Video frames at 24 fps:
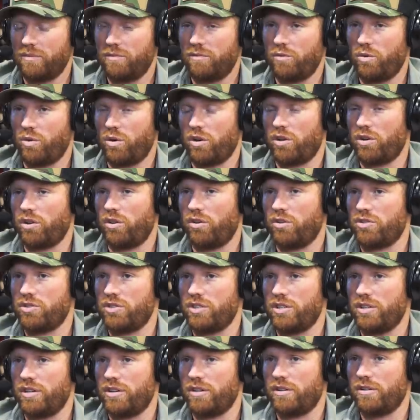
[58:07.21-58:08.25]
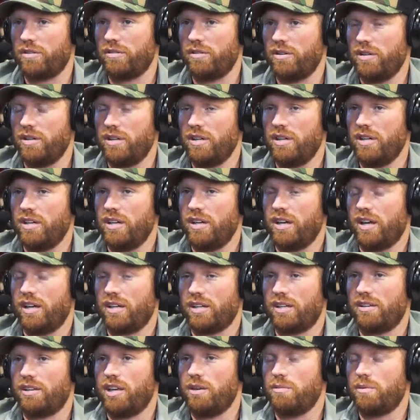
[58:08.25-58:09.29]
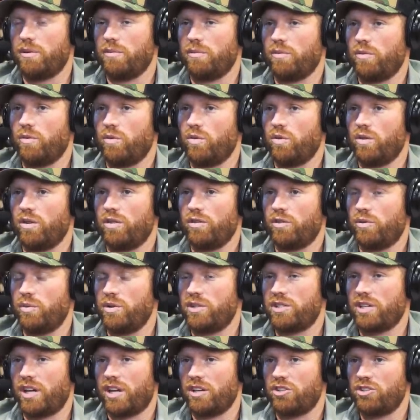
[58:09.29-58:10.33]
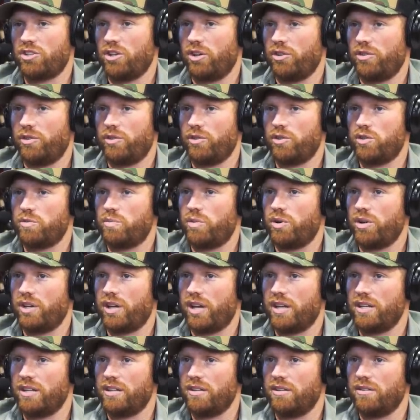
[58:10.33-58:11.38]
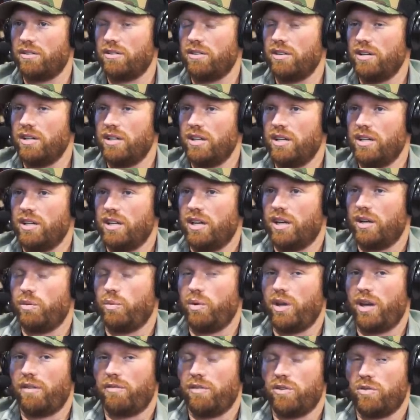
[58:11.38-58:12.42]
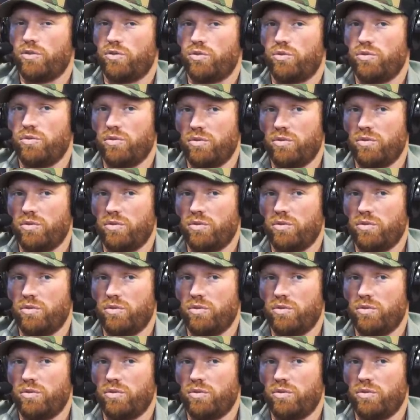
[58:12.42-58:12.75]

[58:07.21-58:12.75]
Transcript: $400 a year, and keeping them three sided shelters, pretty ideal. And we have these